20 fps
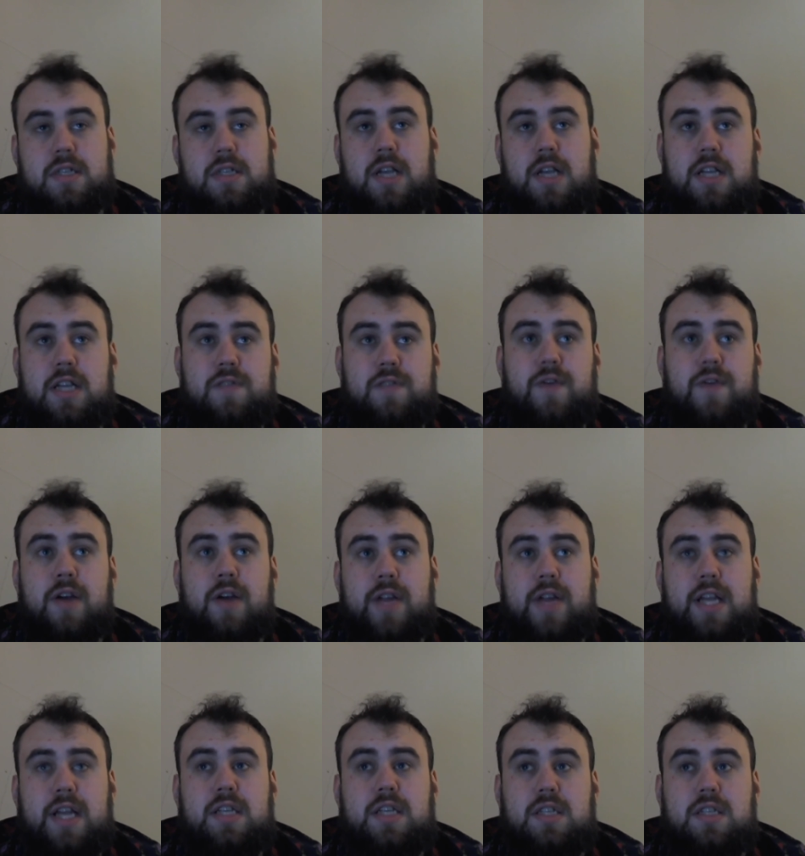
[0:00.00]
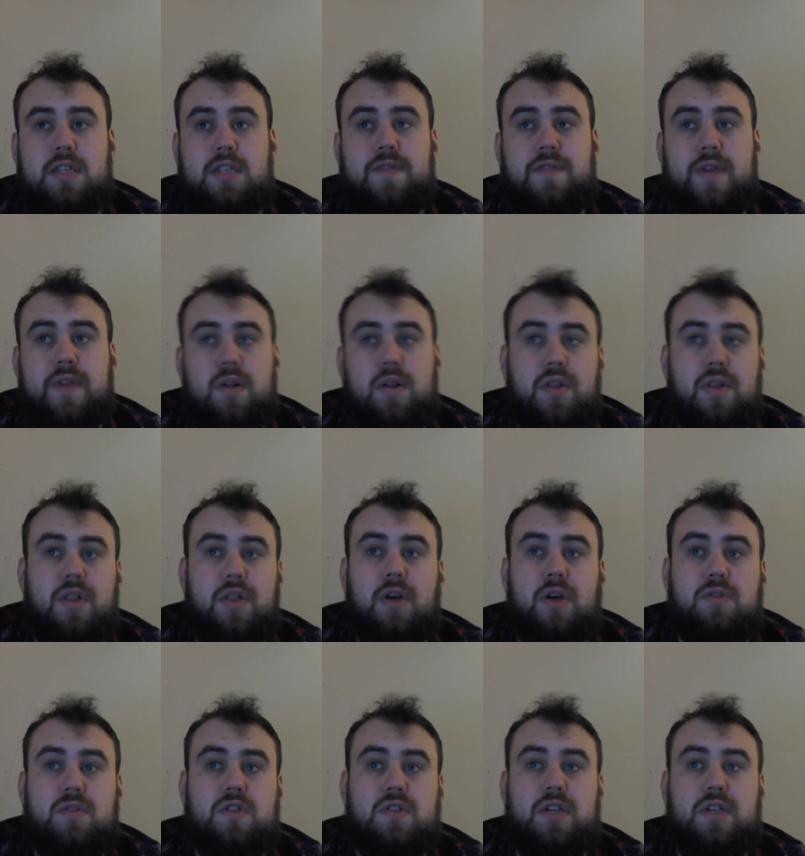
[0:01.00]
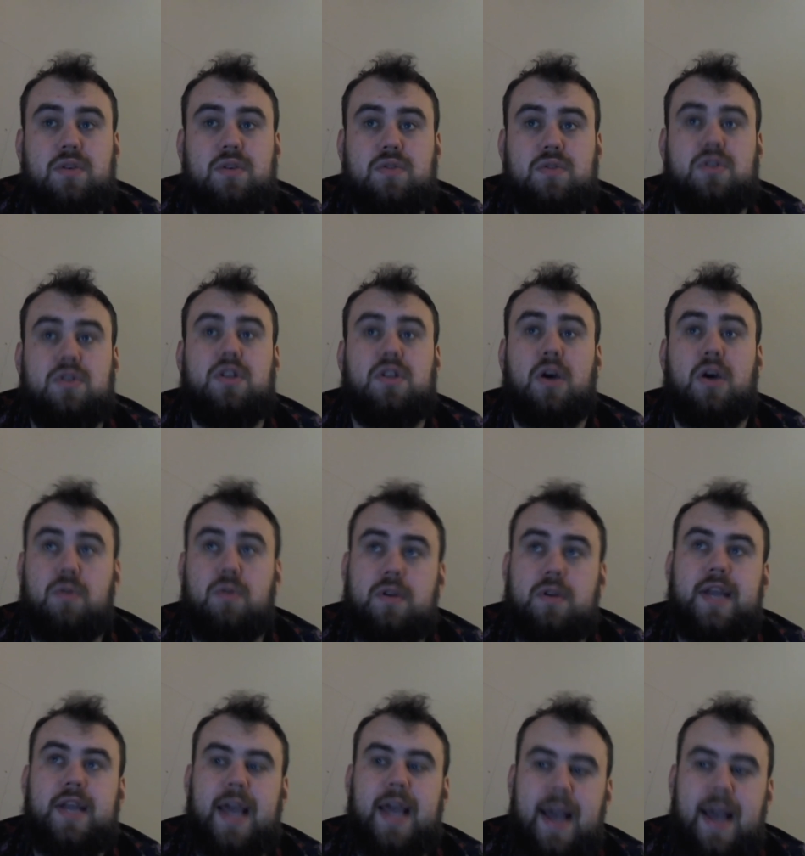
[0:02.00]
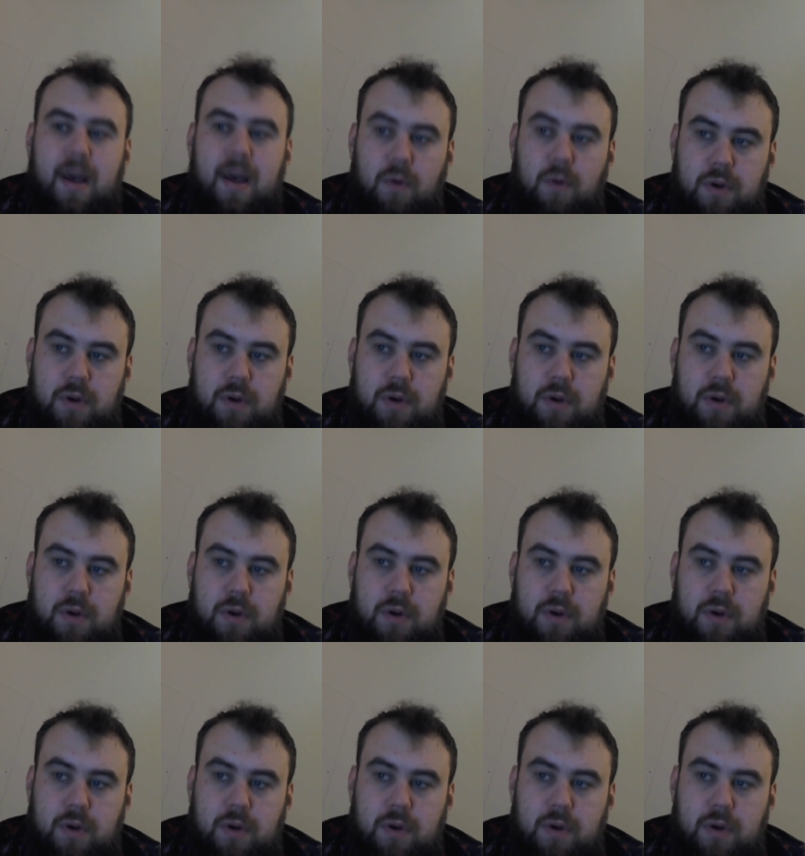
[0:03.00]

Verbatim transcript: i say it's very easy to feel that those skills don't count